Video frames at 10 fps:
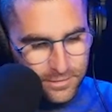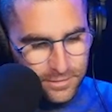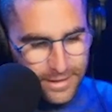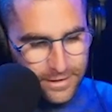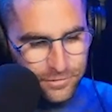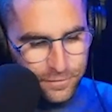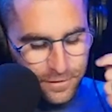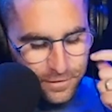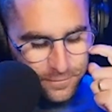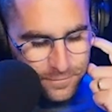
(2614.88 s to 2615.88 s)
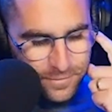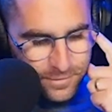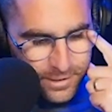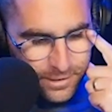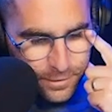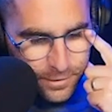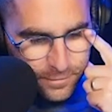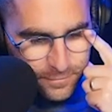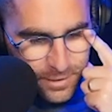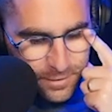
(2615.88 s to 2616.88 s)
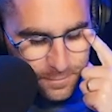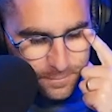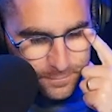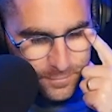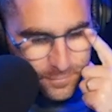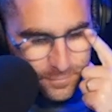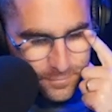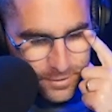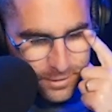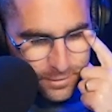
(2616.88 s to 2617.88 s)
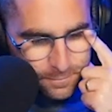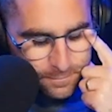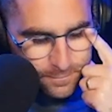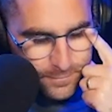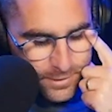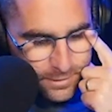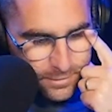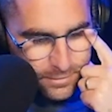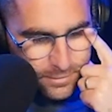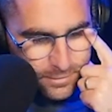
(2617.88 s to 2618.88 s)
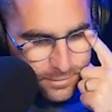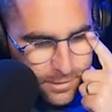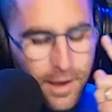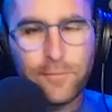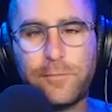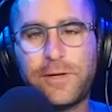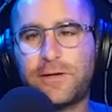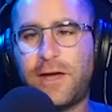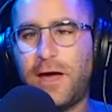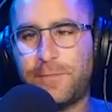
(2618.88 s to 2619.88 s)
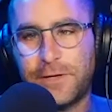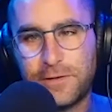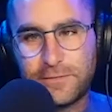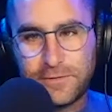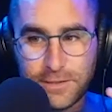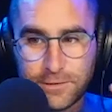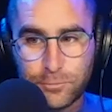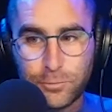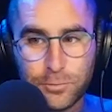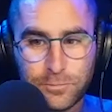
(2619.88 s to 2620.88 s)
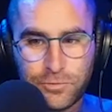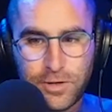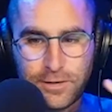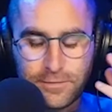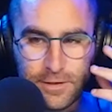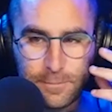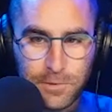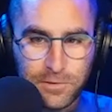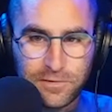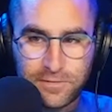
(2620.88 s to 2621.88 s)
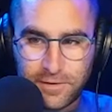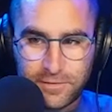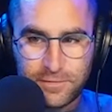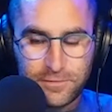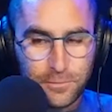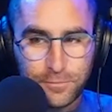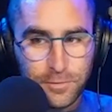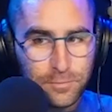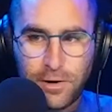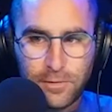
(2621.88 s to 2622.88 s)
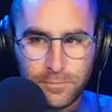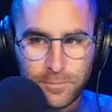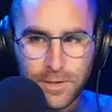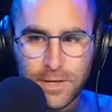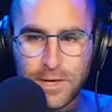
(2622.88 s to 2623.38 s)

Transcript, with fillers: like just think of the, like think of like like uh, a, uh, a government cabinet sitting in a room trying to like build consensus over a problem